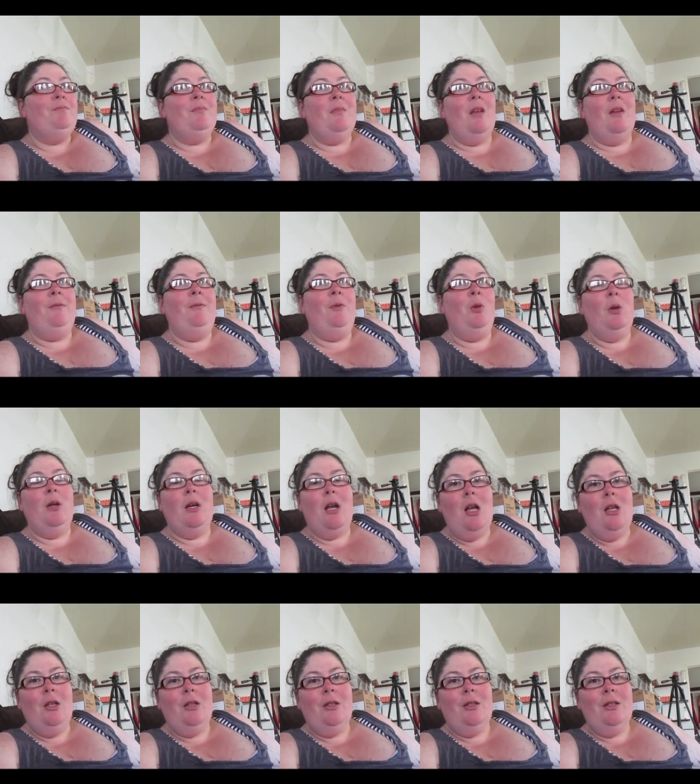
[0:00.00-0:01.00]

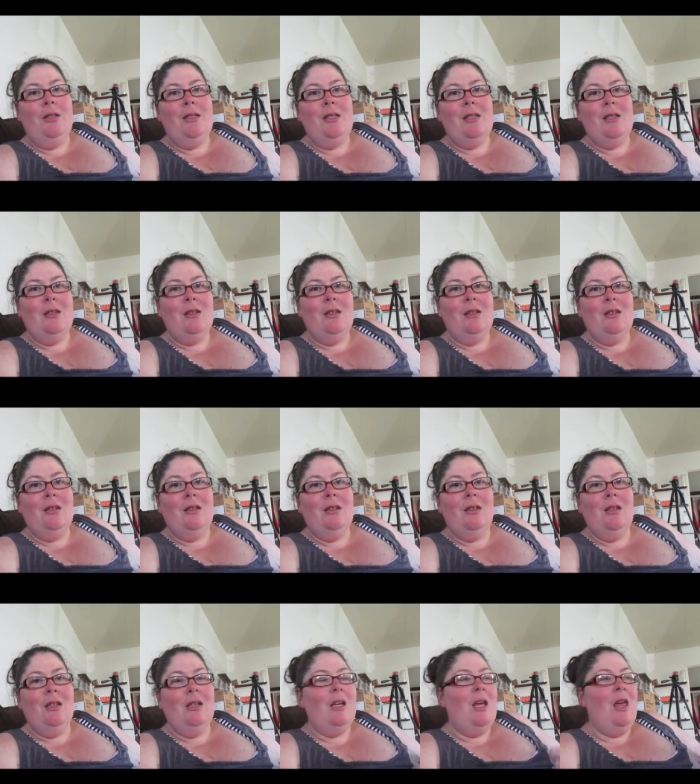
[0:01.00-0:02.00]
$4.
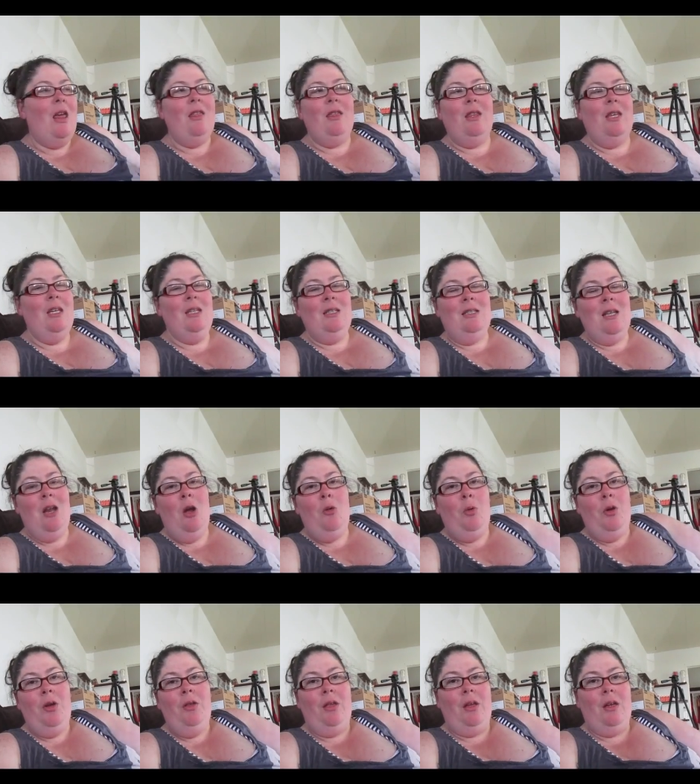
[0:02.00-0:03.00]
It's not
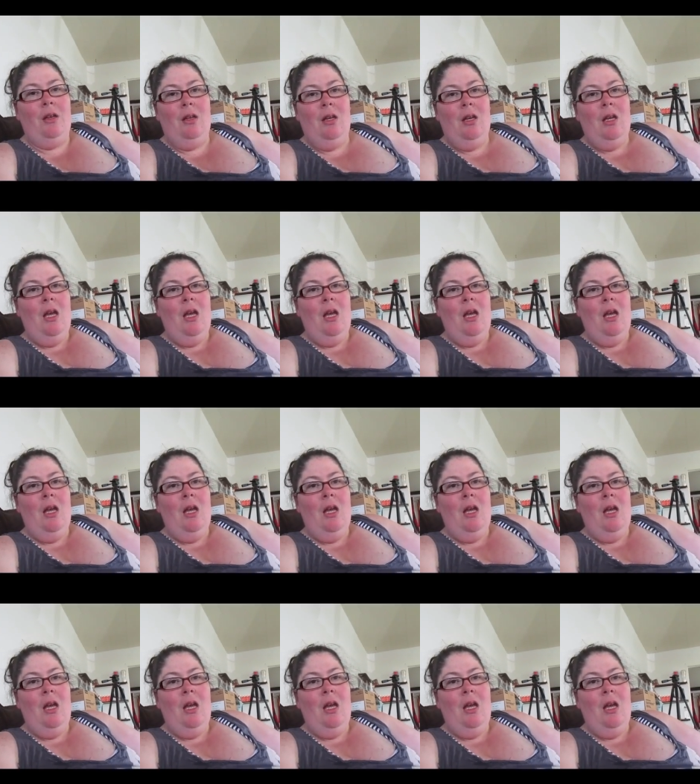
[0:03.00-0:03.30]
worth it.